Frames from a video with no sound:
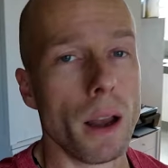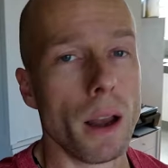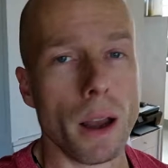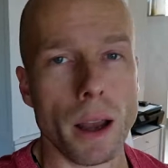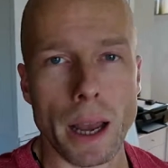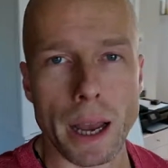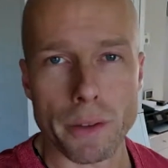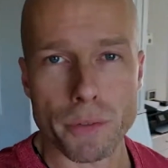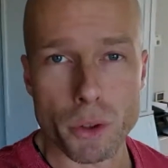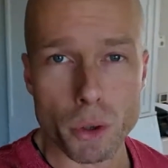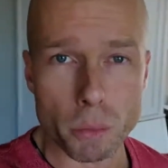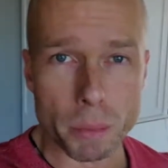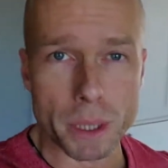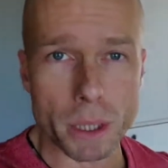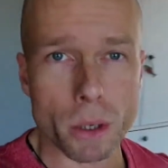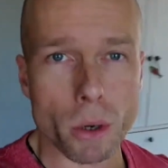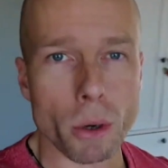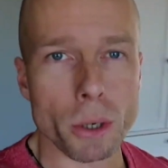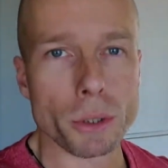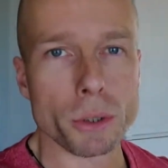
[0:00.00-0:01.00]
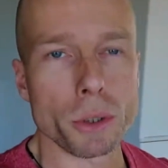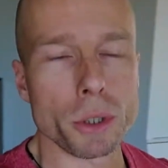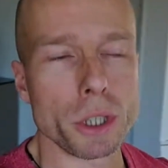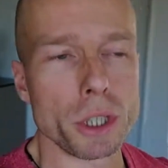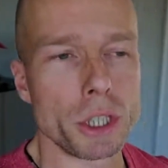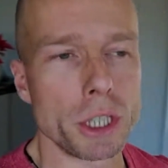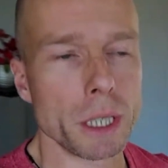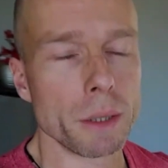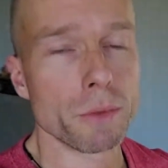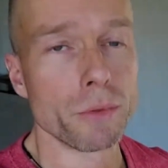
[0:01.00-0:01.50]
Have you been going to the
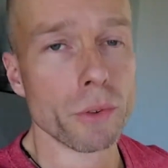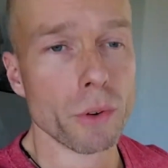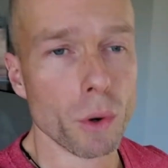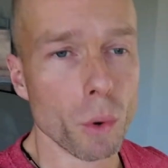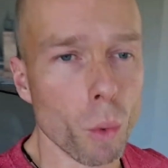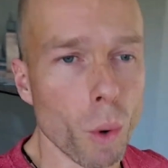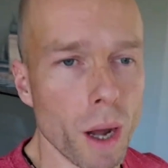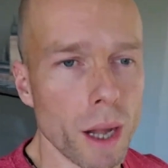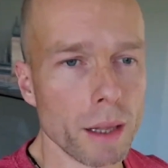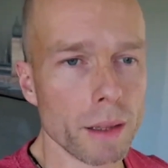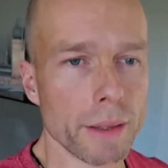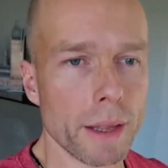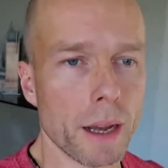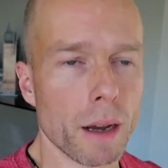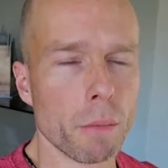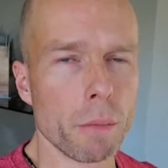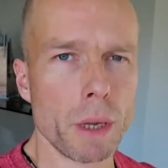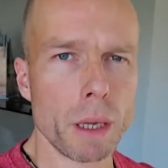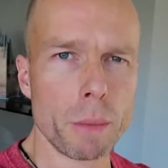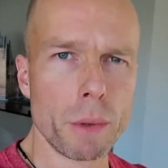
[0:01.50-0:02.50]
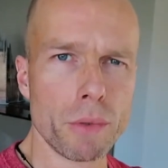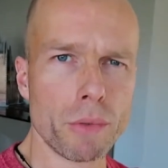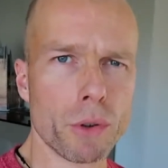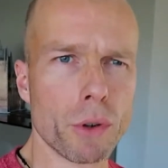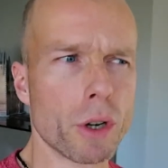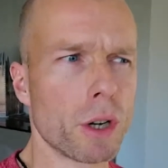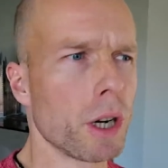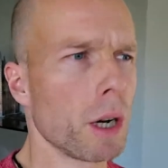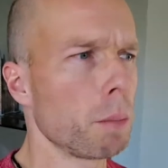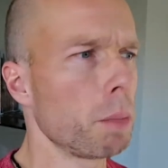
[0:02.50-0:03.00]
gym for a while now, maybe for
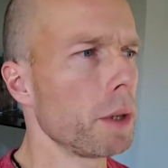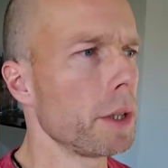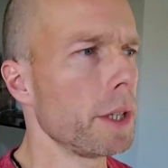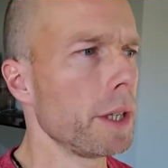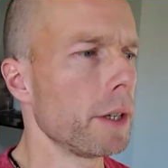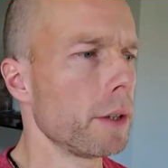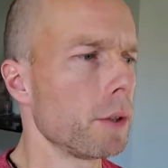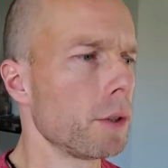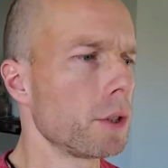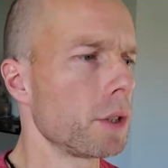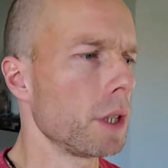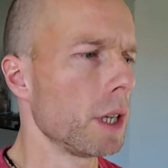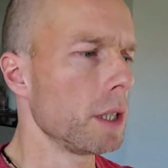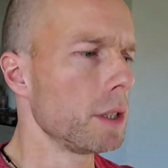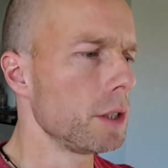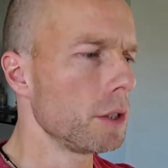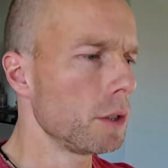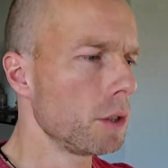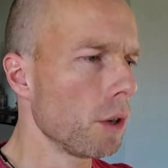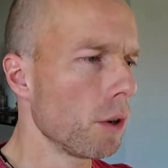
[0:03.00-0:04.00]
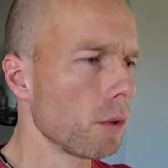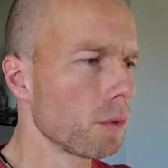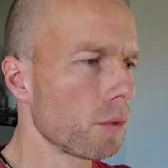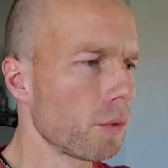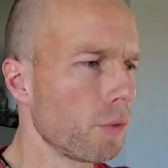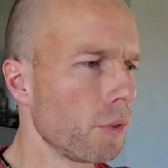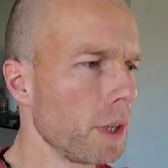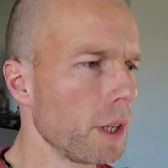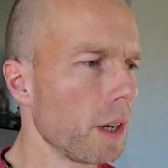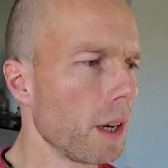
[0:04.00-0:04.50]
a couple of years, and you don't
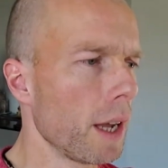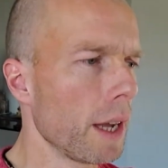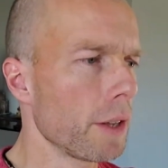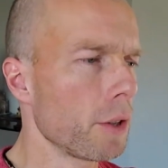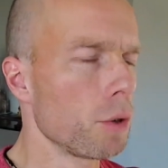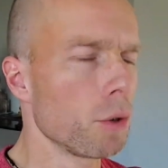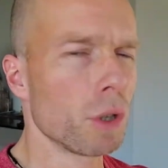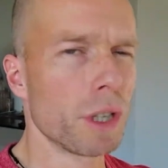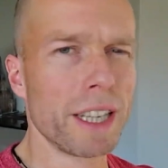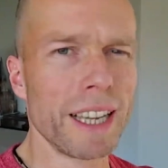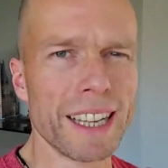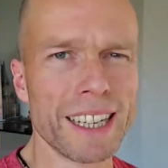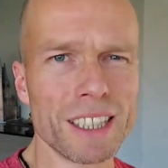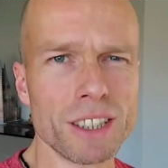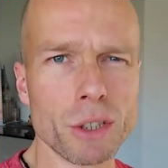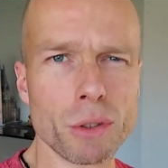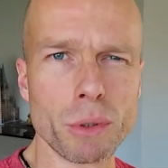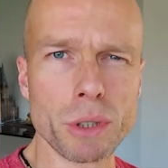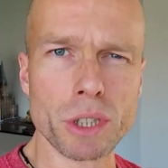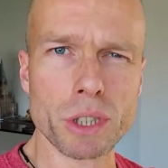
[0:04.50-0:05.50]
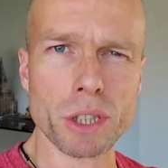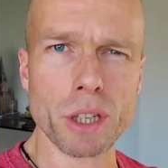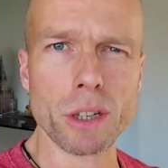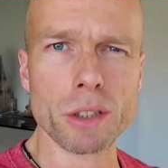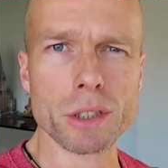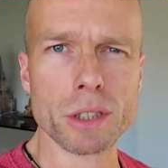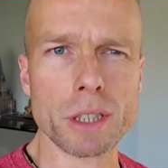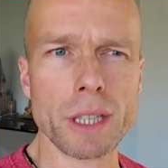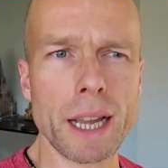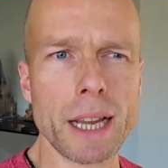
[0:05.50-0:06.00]
feel like you're getting the
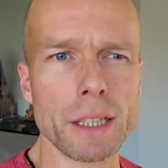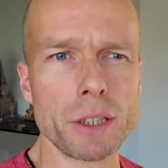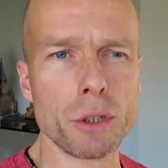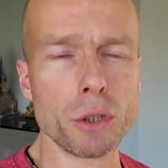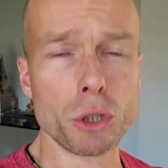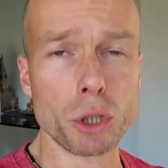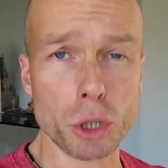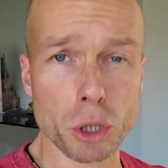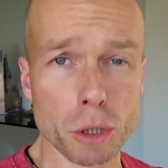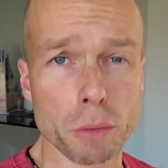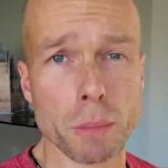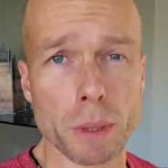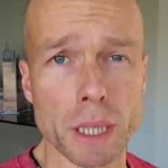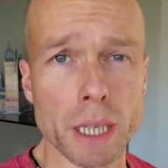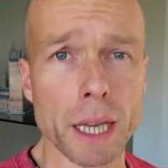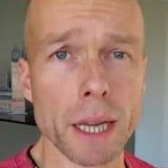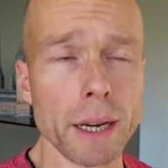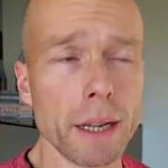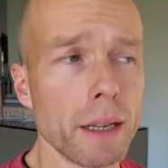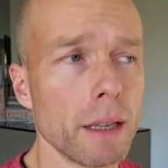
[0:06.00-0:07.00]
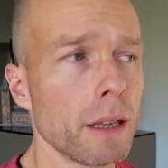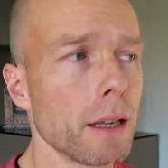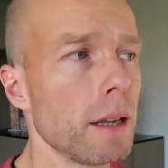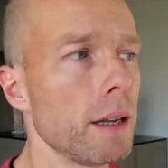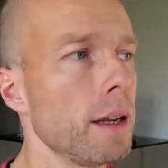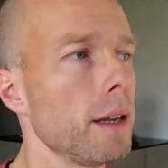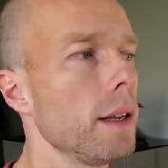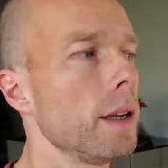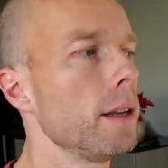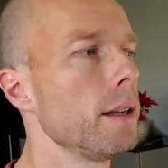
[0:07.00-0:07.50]
results that you should be getting?
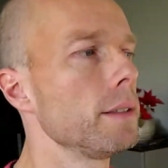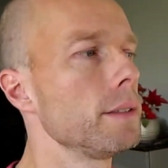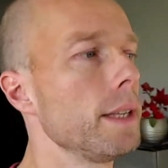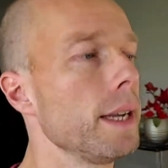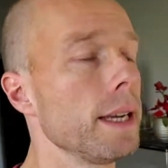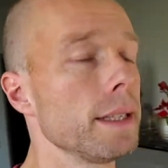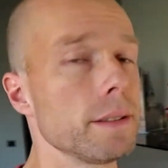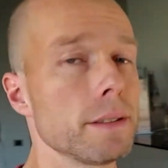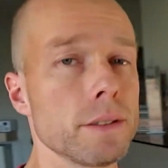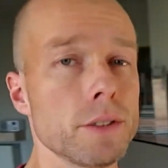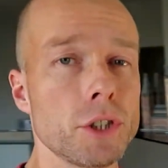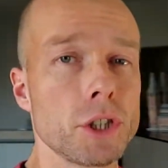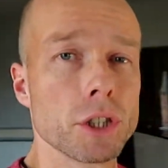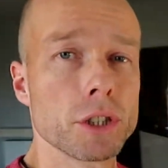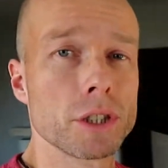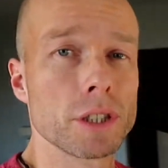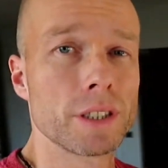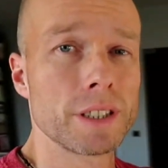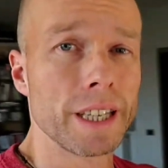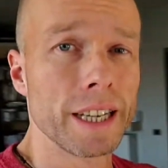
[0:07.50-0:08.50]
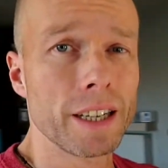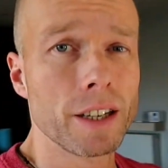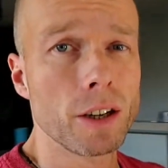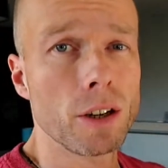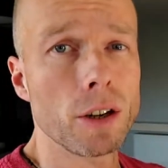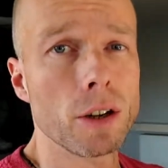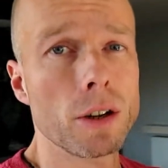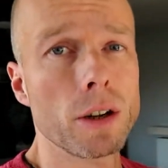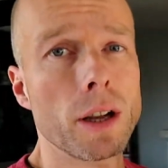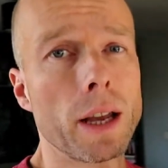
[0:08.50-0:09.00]
Then just take a
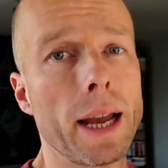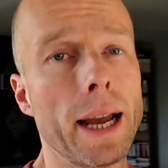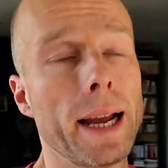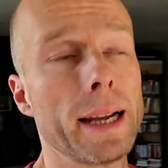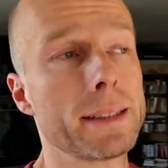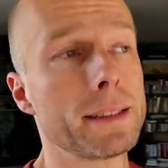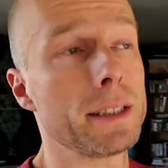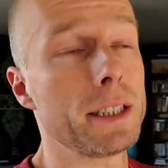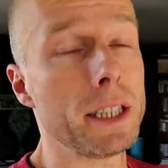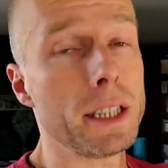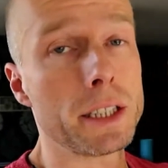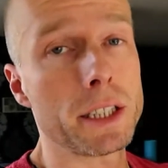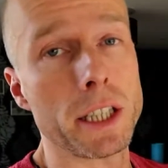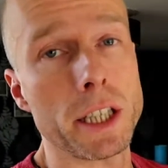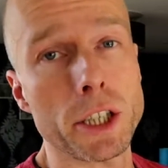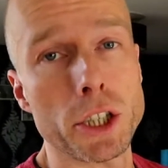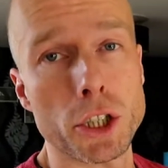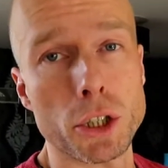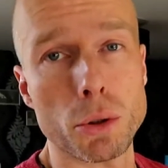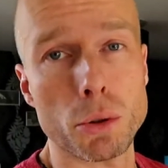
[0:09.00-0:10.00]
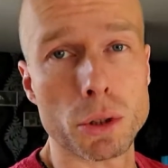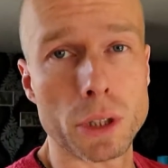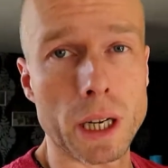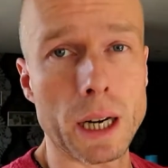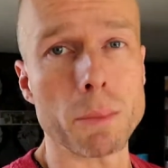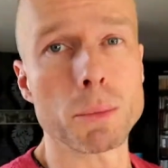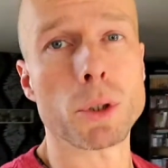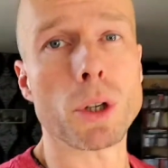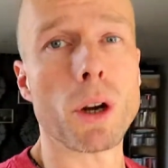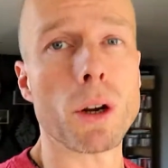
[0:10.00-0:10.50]
look at these issues that
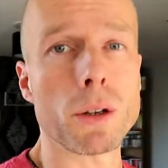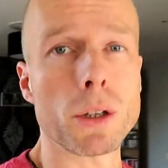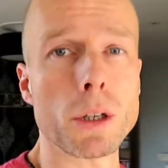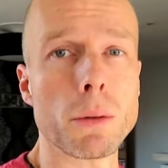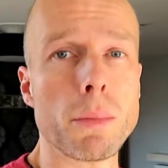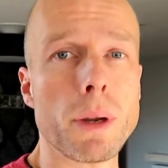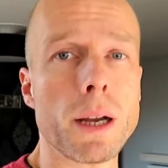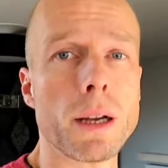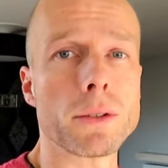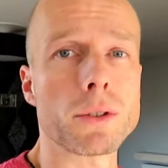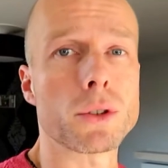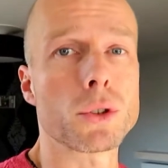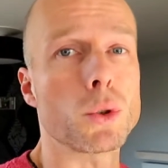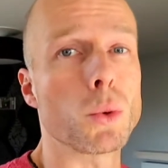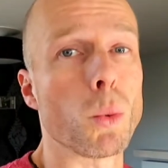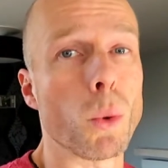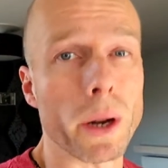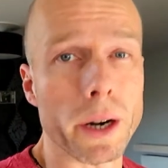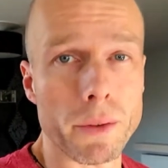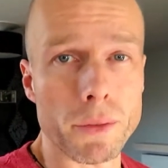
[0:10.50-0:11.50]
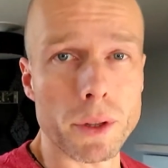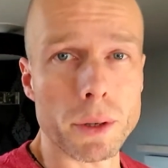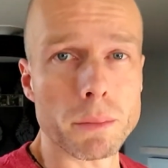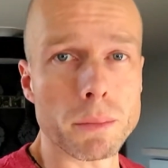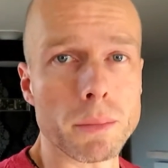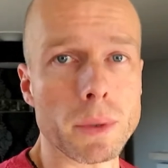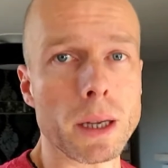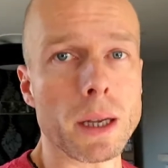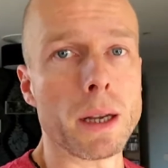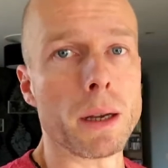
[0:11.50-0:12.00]
I'm talking about, because one of
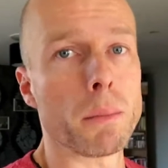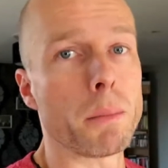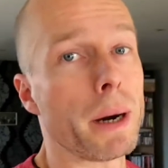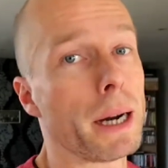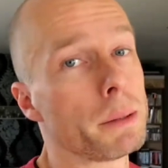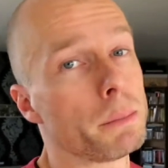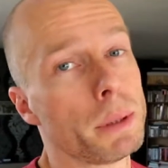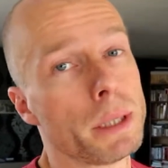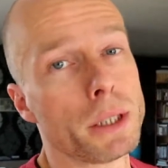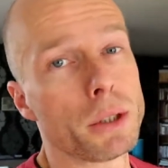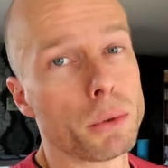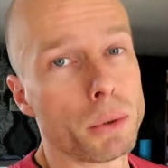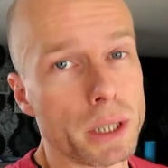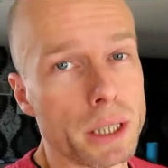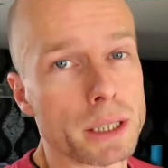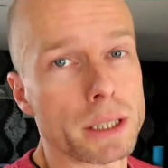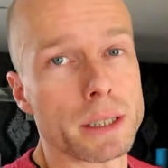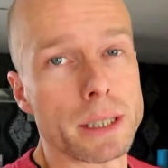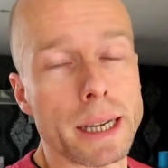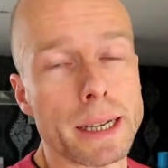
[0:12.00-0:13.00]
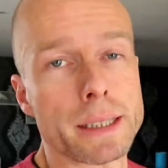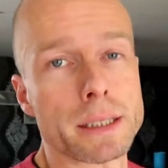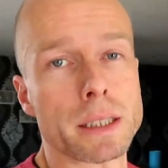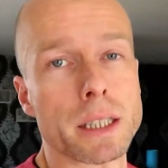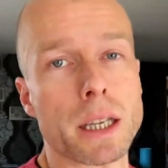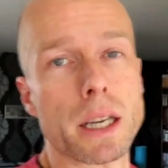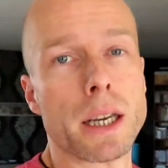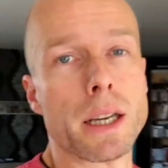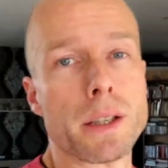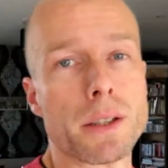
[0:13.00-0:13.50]
them might be the reason that is the
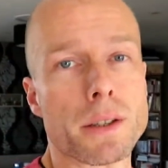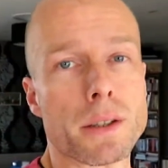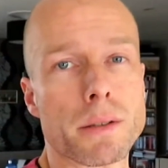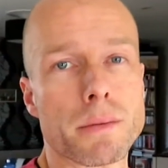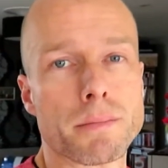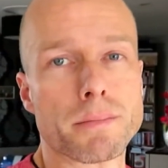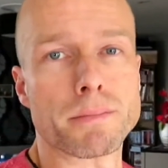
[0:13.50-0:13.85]
case.